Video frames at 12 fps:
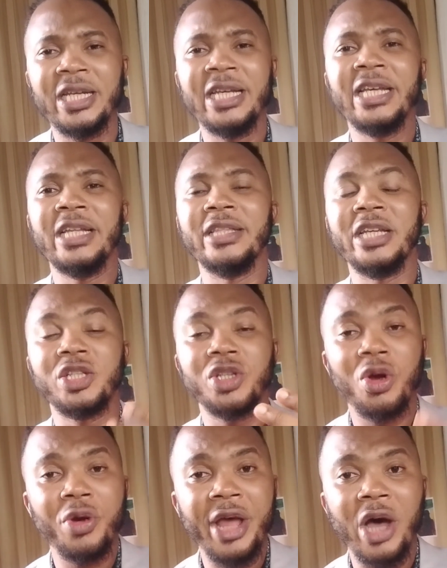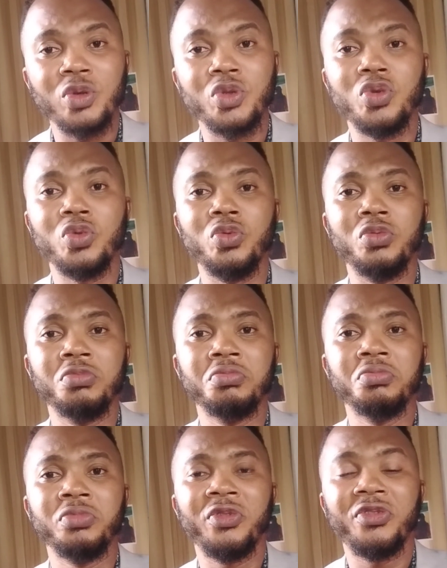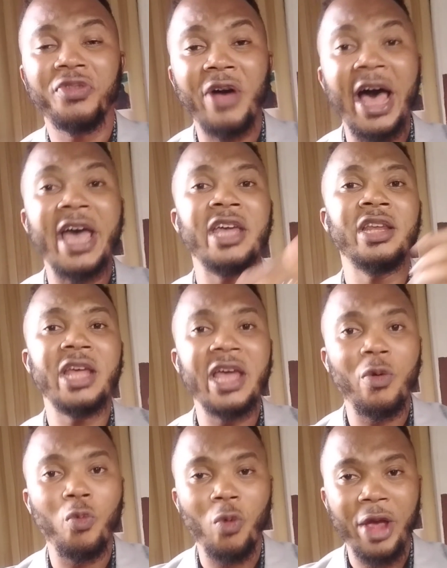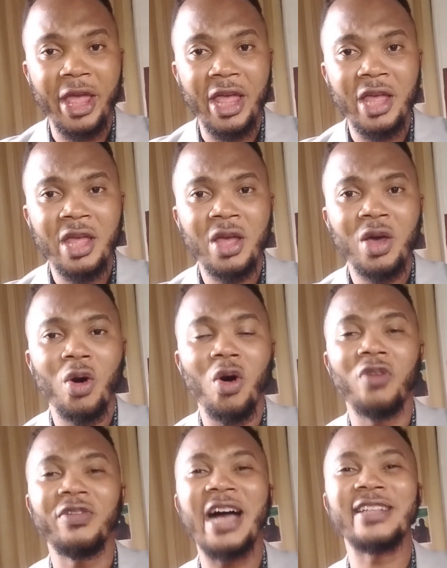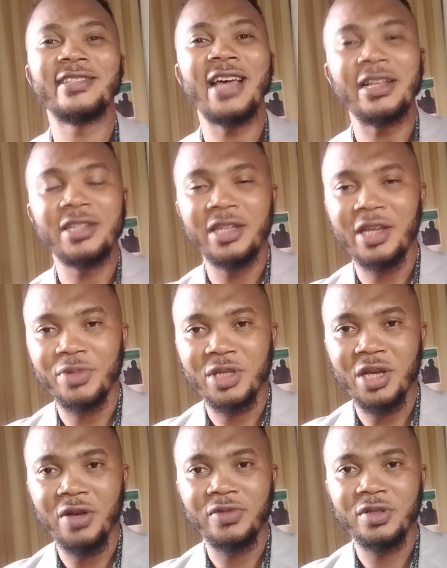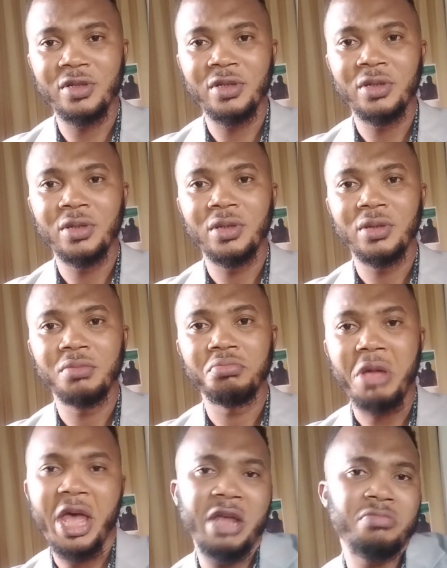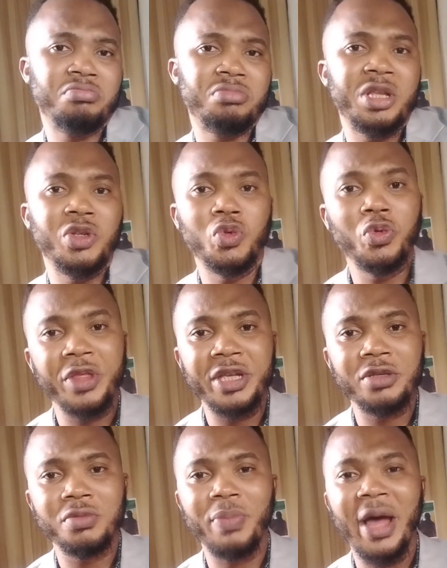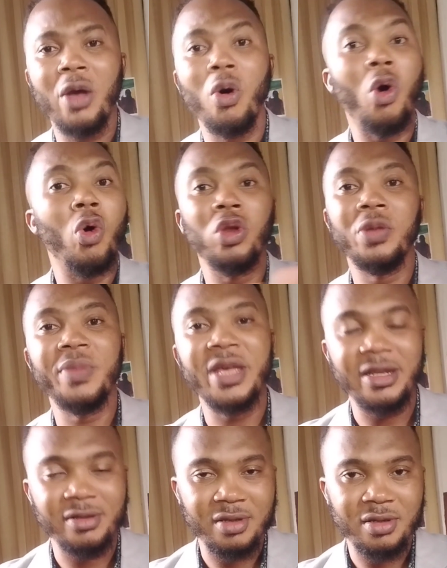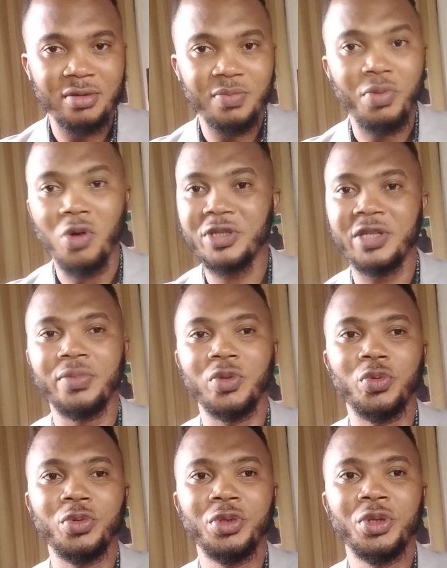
they turn out to find a way of asserting themselves. And they do this by all means possible.